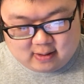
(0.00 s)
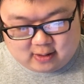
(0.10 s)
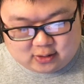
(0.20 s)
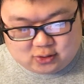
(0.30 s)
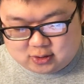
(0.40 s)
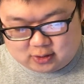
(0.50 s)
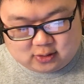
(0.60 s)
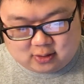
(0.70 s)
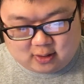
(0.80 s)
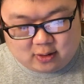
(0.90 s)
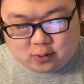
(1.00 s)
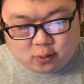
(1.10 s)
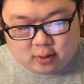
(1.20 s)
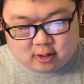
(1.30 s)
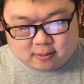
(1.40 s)
It's just
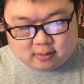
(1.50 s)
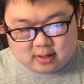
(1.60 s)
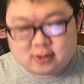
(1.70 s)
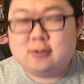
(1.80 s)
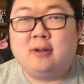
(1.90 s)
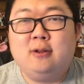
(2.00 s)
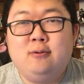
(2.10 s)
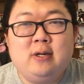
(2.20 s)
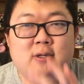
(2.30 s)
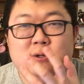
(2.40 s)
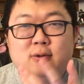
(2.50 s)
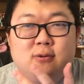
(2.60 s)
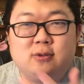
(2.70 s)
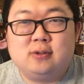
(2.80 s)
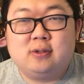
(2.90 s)
incredible. It's the Looney
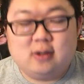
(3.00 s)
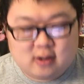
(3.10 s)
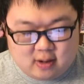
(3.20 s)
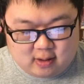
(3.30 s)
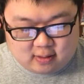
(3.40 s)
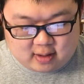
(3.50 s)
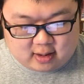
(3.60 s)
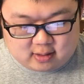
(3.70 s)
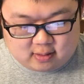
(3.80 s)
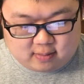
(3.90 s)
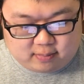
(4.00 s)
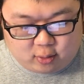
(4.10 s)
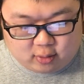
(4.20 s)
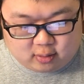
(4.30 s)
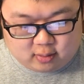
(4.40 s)
Tunes, like,
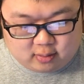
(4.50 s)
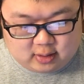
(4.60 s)
portal.